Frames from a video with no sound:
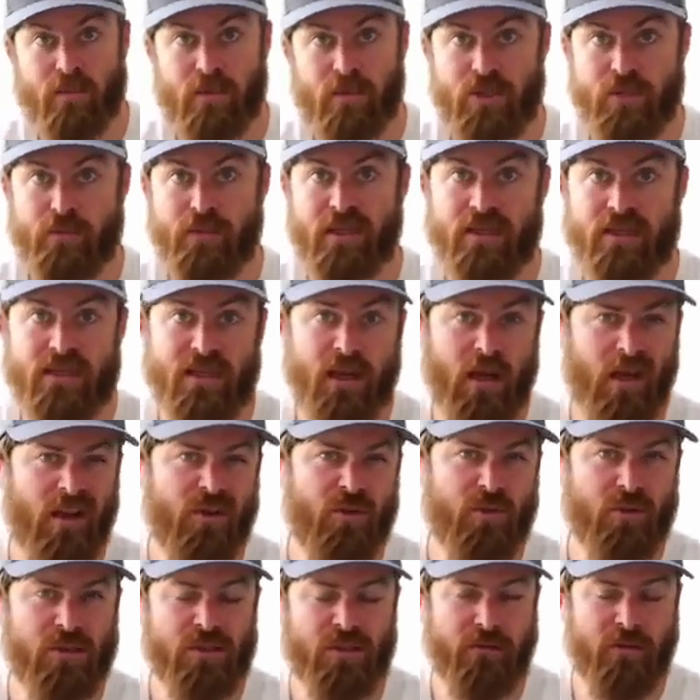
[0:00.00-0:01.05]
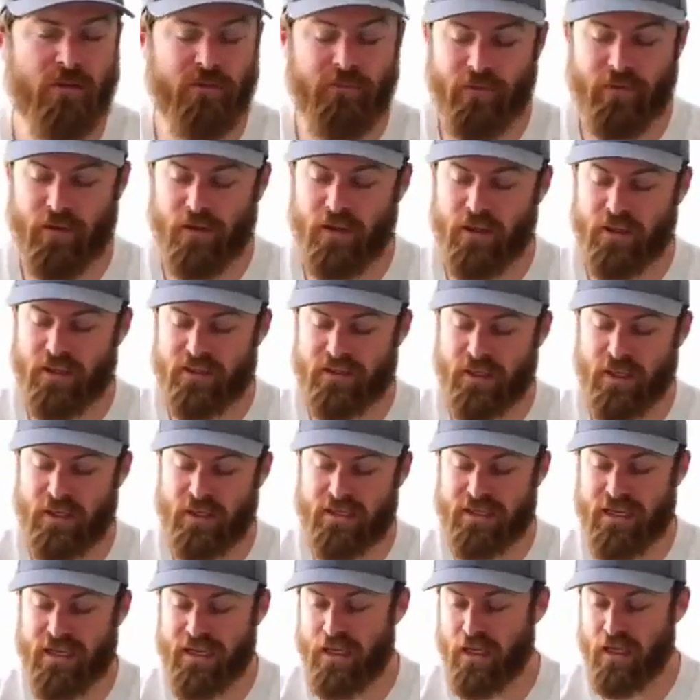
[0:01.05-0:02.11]
which means hundreds of affiliates a
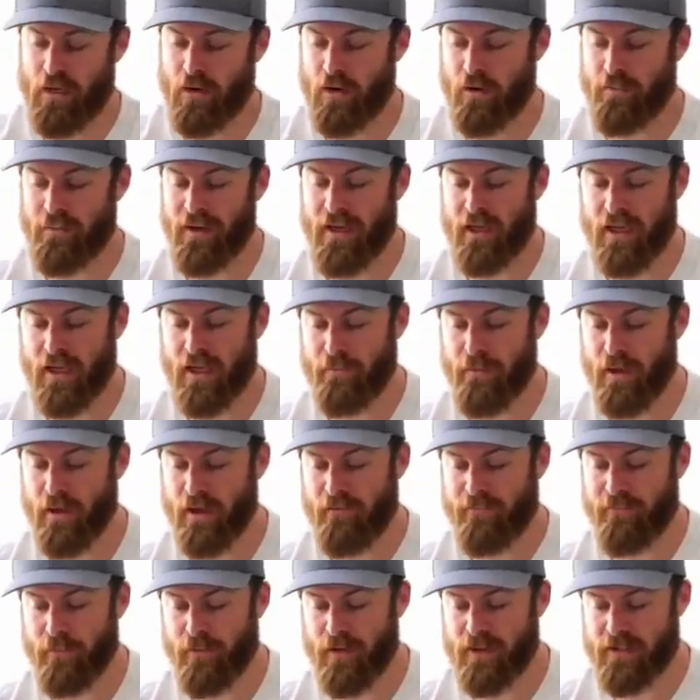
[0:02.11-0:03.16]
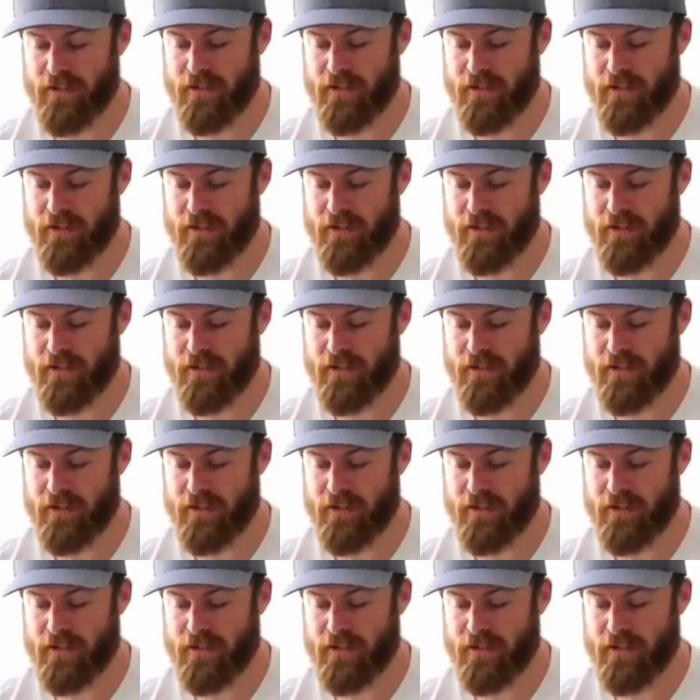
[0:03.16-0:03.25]
day are making money from